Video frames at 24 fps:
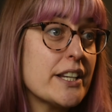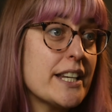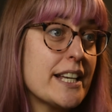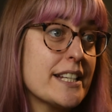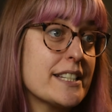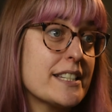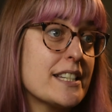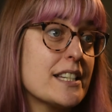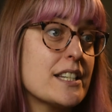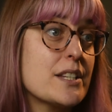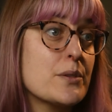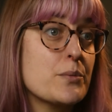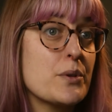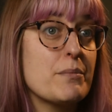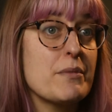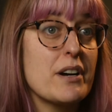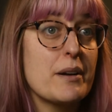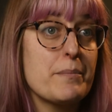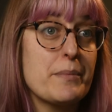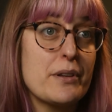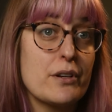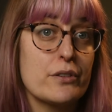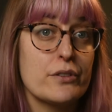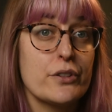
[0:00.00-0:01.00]
lessons, we
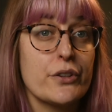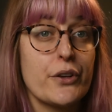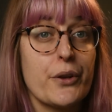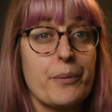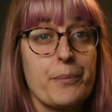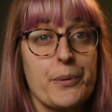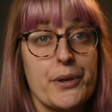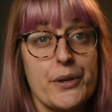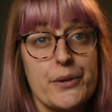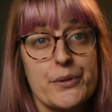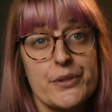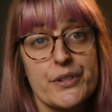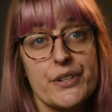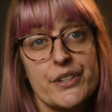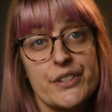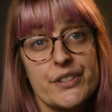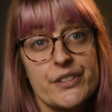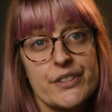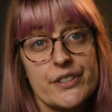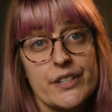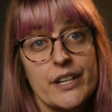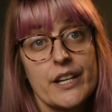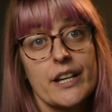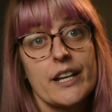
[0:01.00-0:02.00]
might be on the
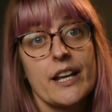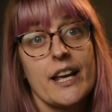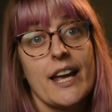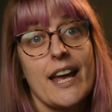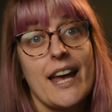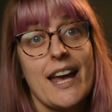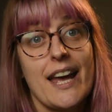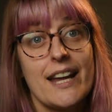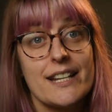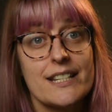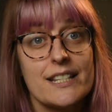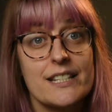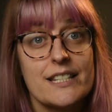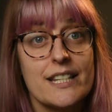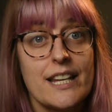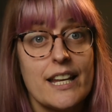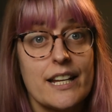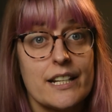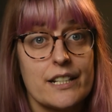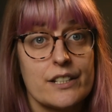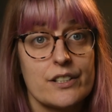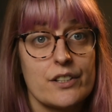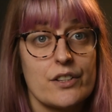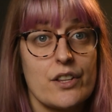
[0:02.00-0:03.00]
computers,
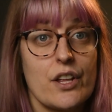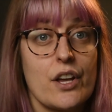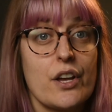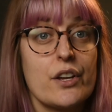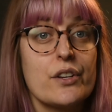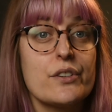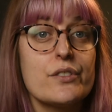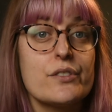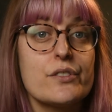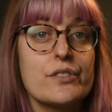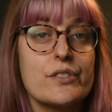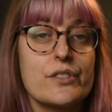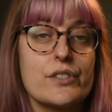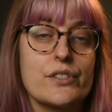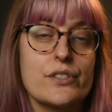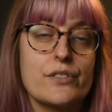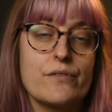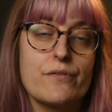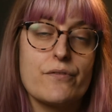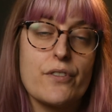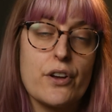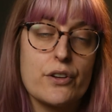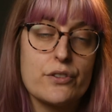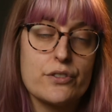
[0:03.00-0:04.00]
editing
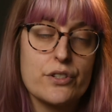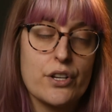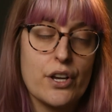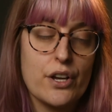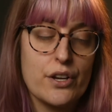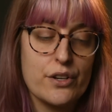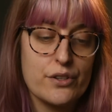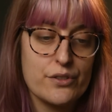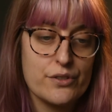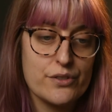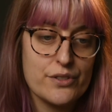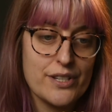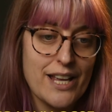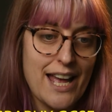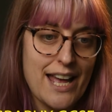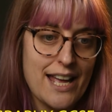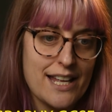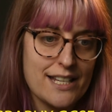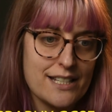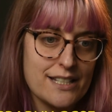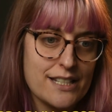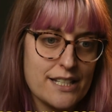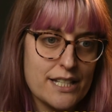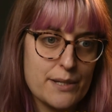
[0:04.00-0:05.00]
those photos
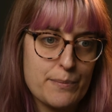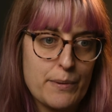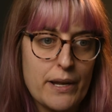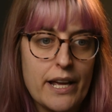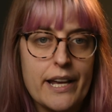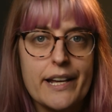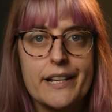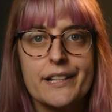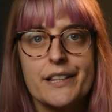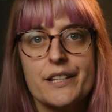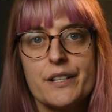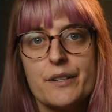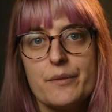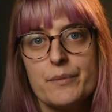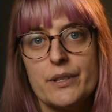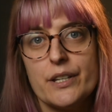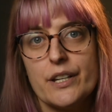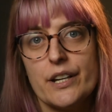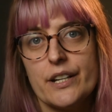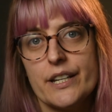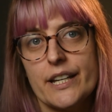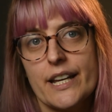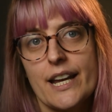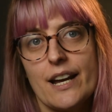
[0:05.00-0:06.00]
and displaying them,
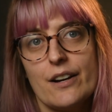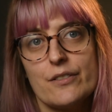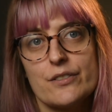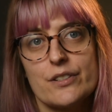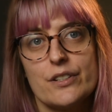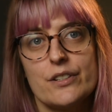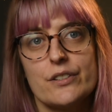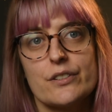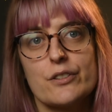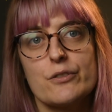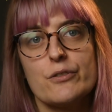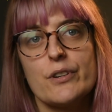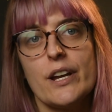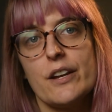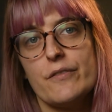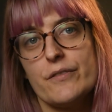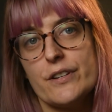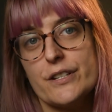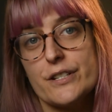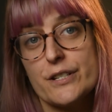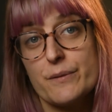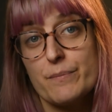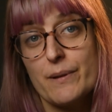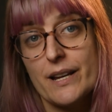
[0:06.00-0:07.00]
learning how to
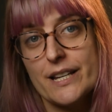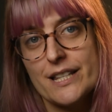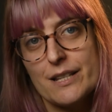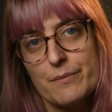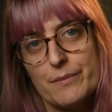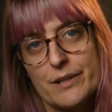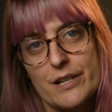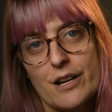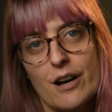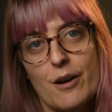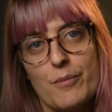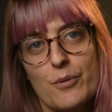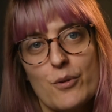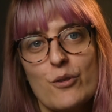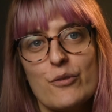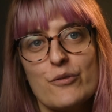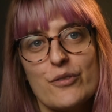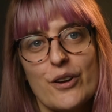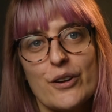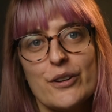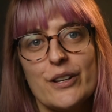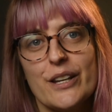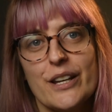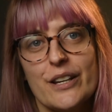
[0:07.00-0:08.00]
creatively display them in our
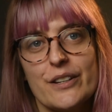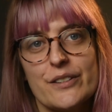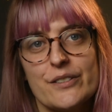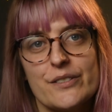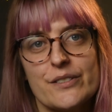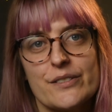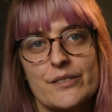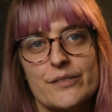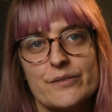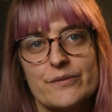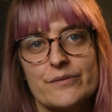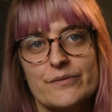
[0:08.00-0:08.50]
portfolios.